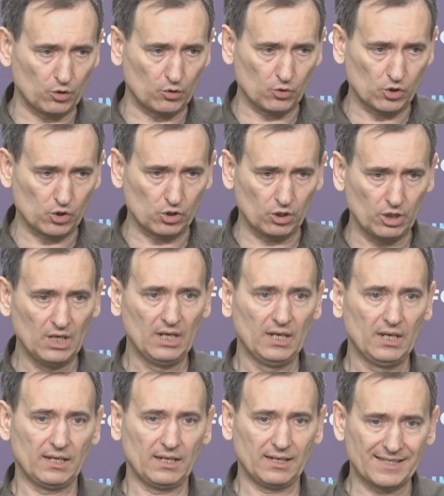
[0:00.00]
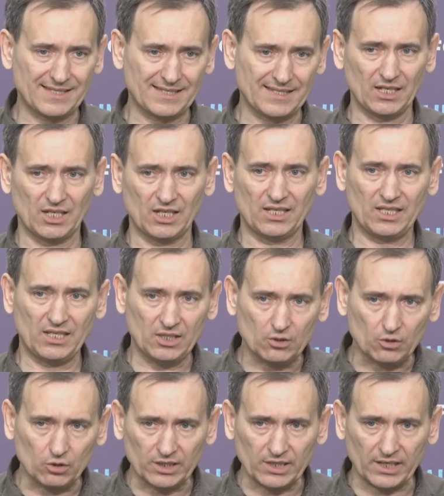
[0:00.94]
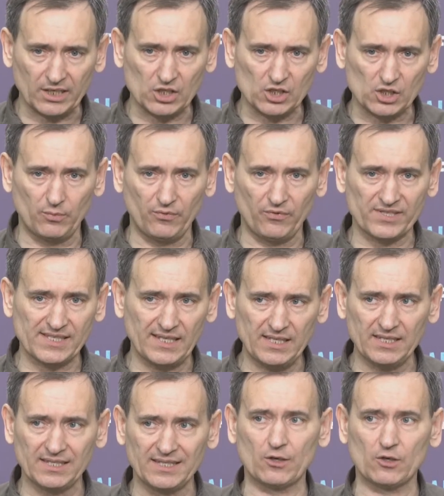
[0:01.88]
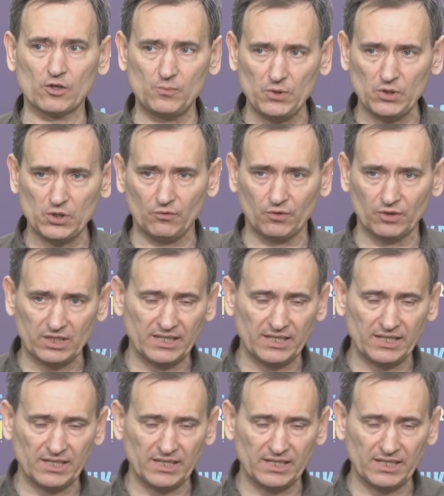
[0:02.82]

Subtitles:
agreements about non-dissemination of nuclear arms,